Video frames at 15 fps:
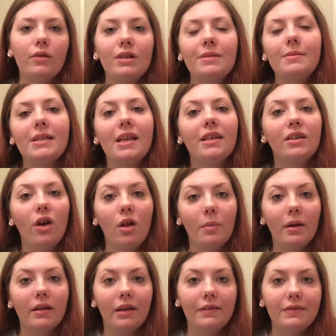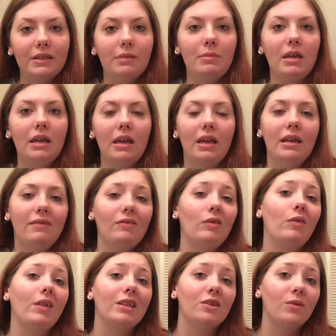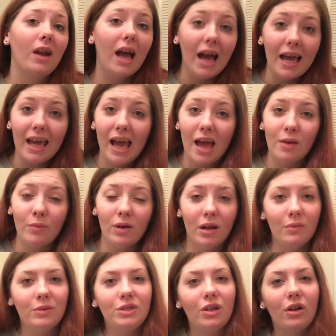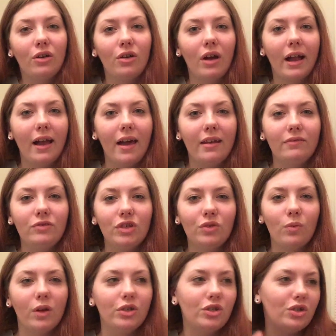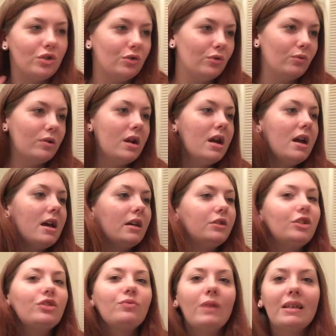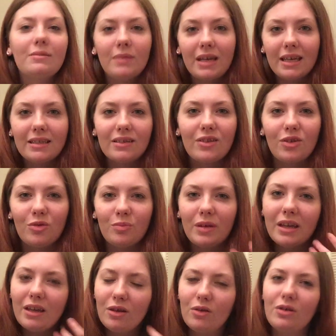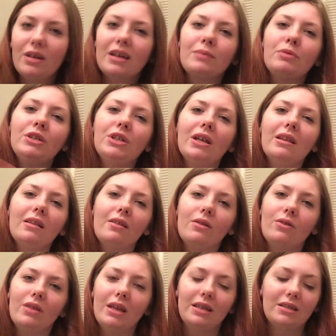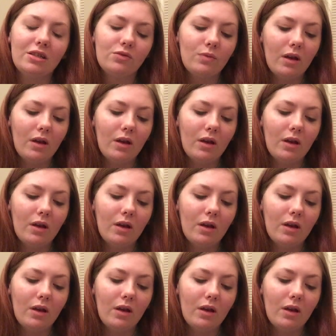Christmas isn't all about gifts to me, and even though that's what I had when I was younger, I kind of just want to just raise my kids a little bit, you know, to appreciate the little things as